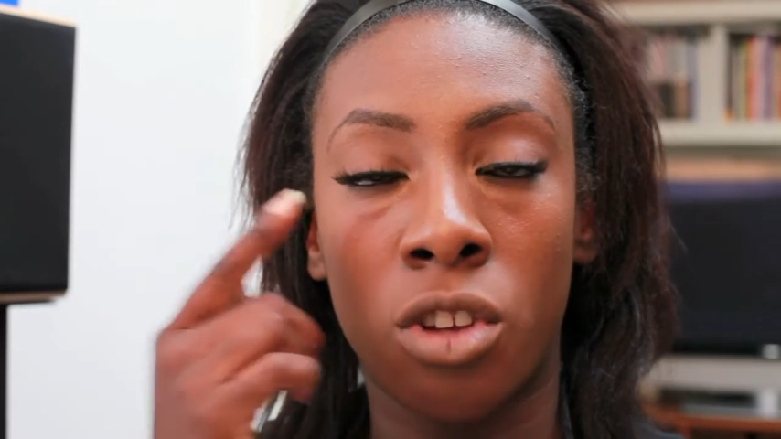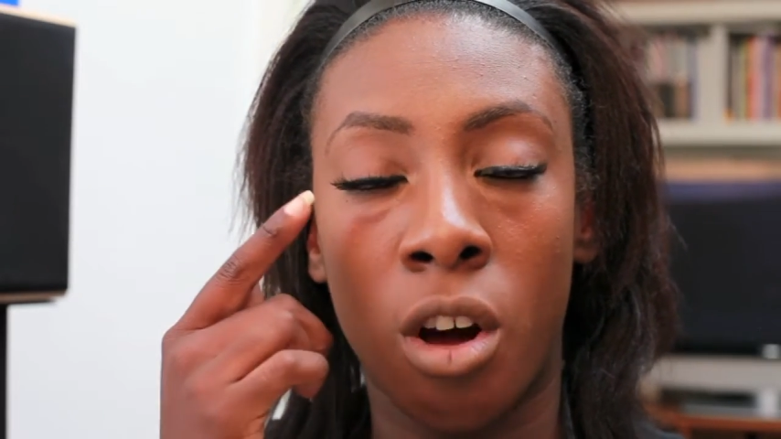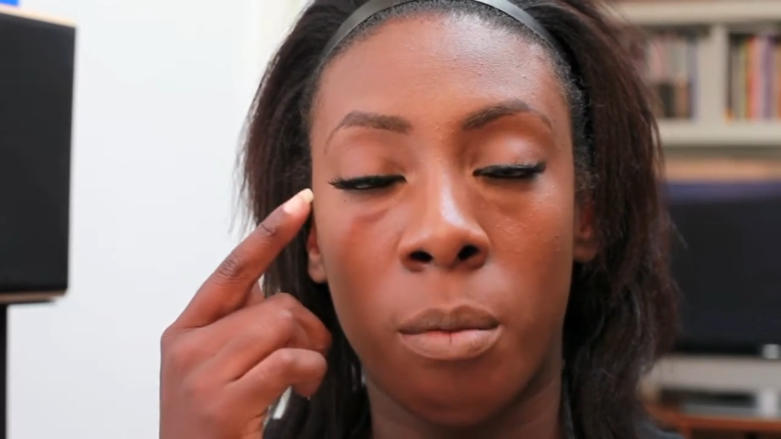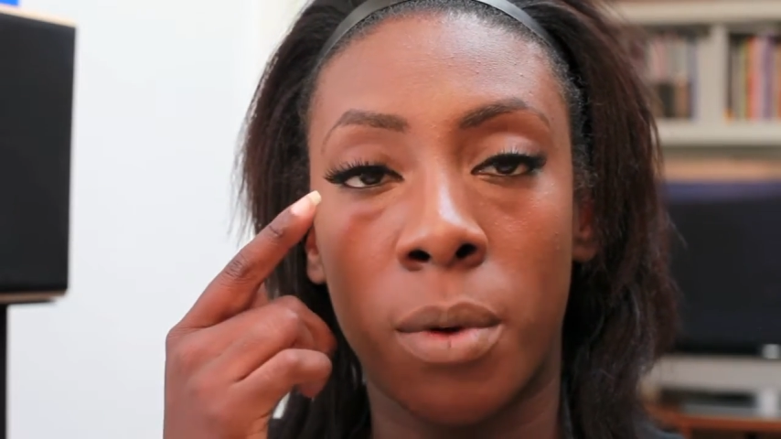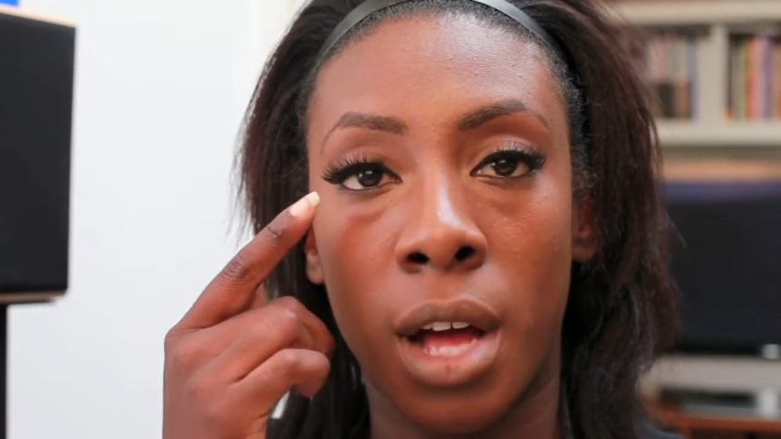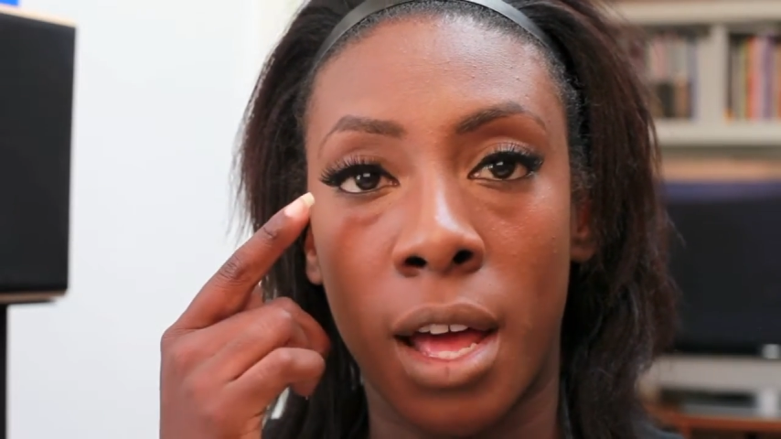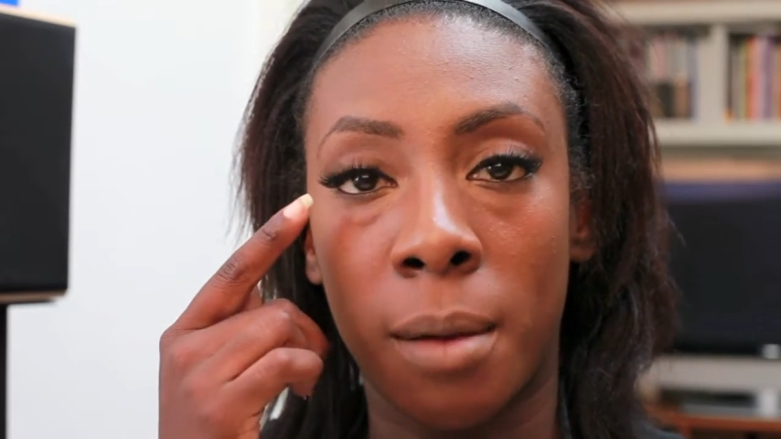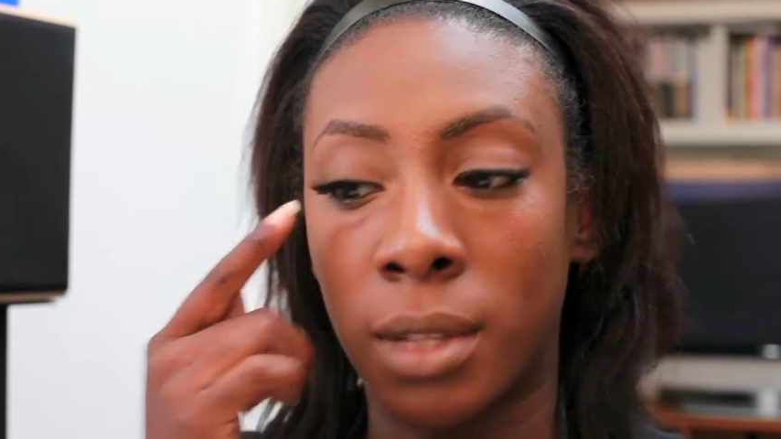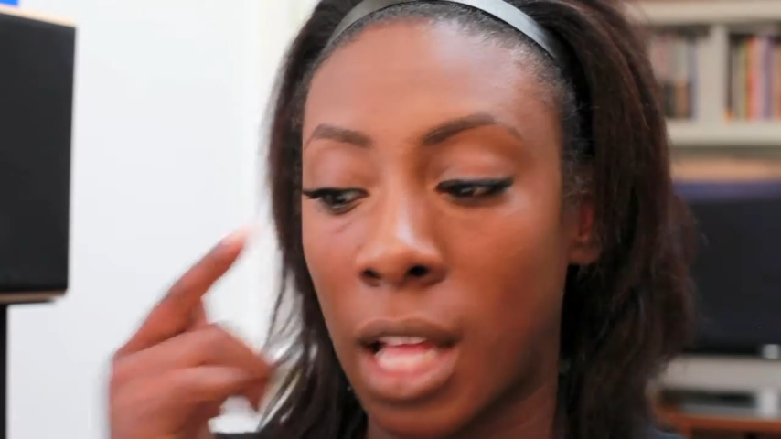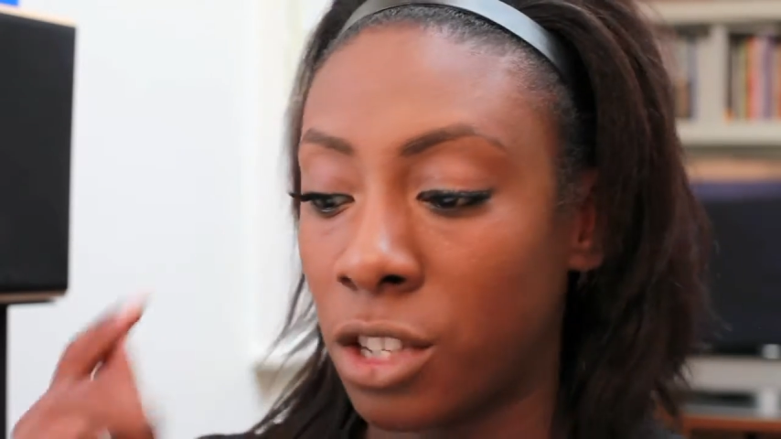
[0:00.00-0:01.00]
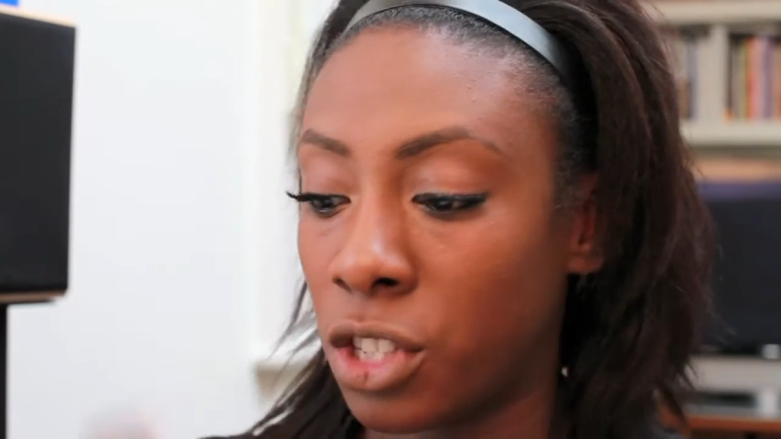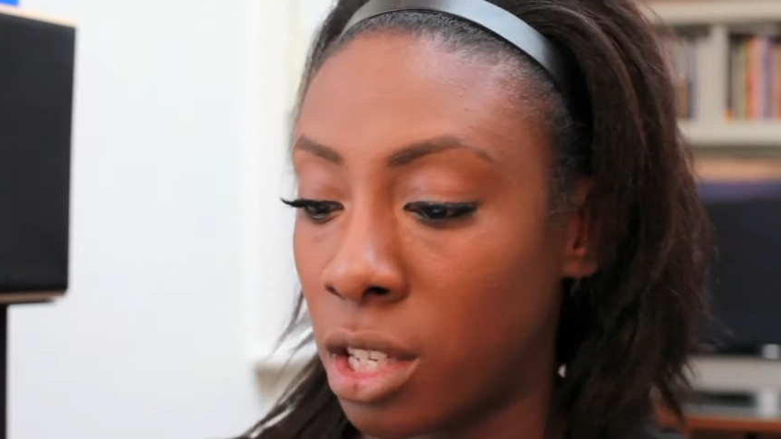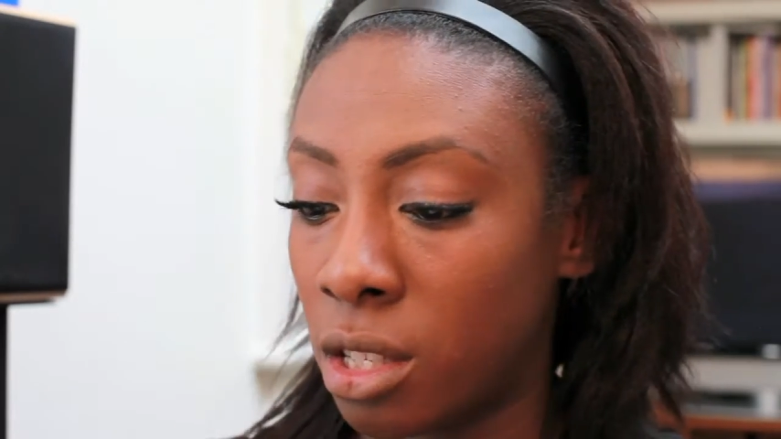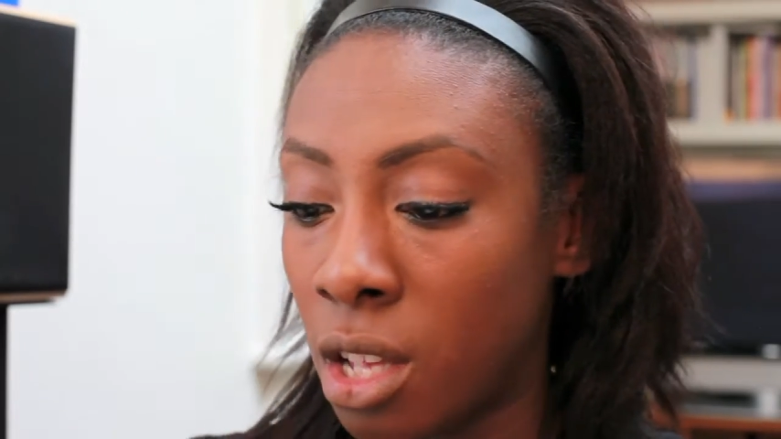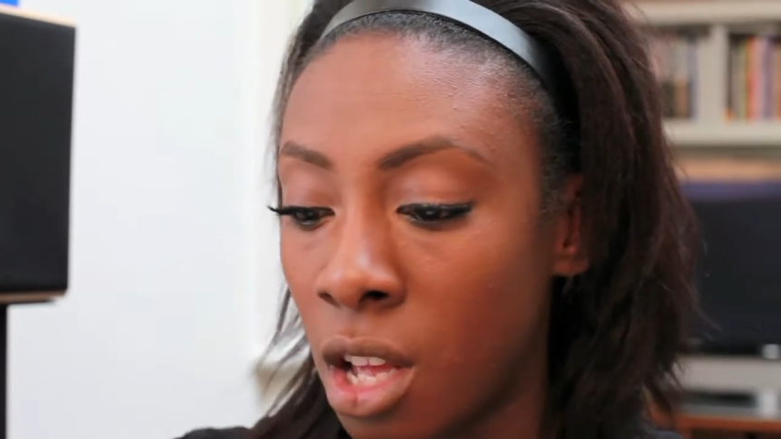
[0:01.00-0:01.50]
top
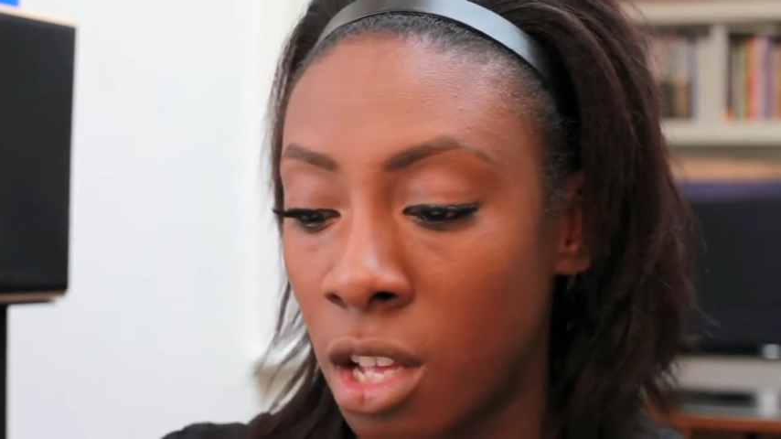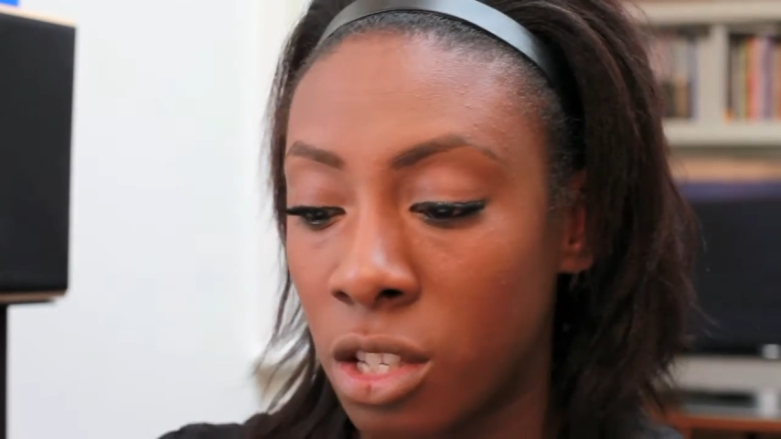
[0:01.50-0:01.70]
lashes.